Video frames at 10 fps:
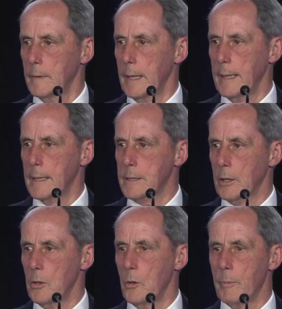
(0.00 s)
he doesn't
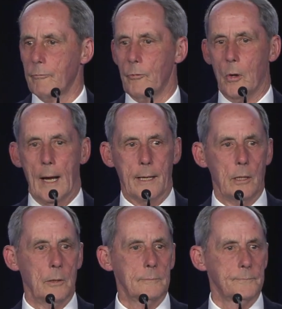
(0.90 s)
go before I
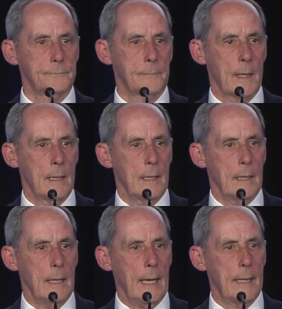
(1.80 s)
go.
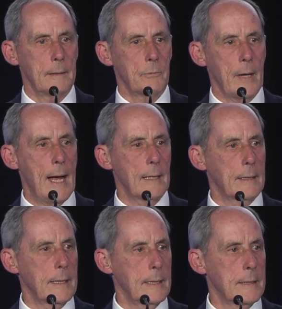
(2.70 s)
And the
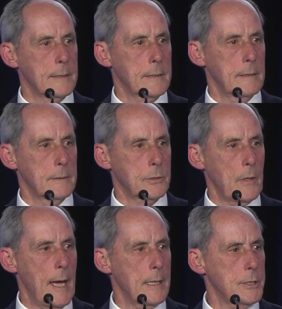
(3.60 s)
reality is the
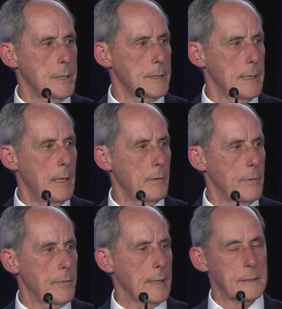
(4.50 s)
strategies and all
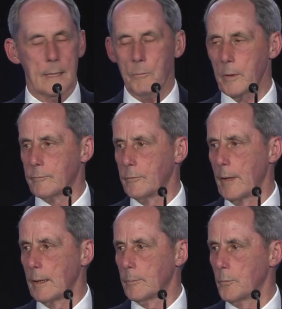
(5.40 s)
the things that we've
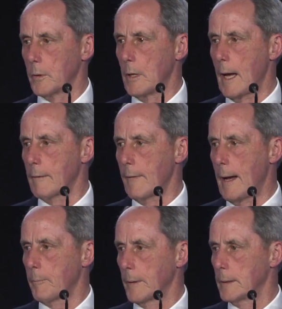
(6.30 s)
developed would not have
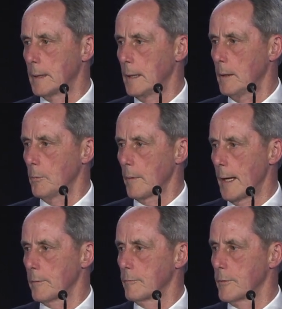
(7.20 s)
happened
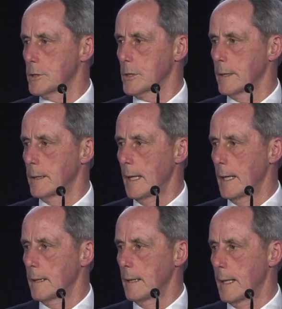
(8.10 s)
without the vision
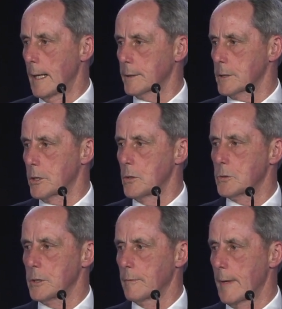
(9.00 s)
and
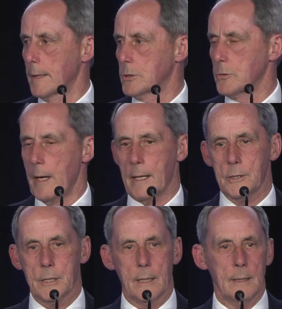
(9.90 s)
execution of that
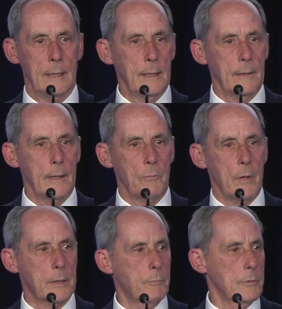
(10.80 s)
strategy that
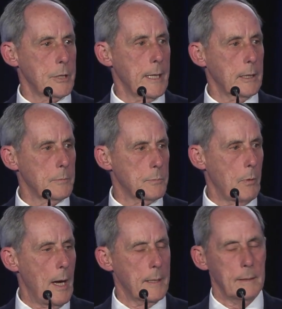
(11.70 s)
Rick Jacobs
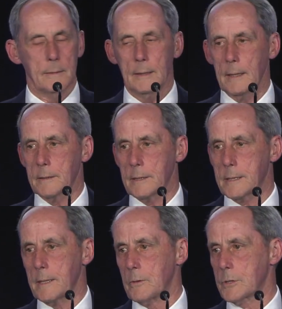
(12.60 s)
brought to
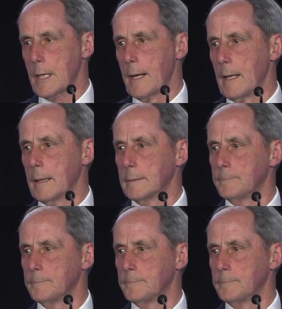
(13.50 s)
Cedars-Sinai.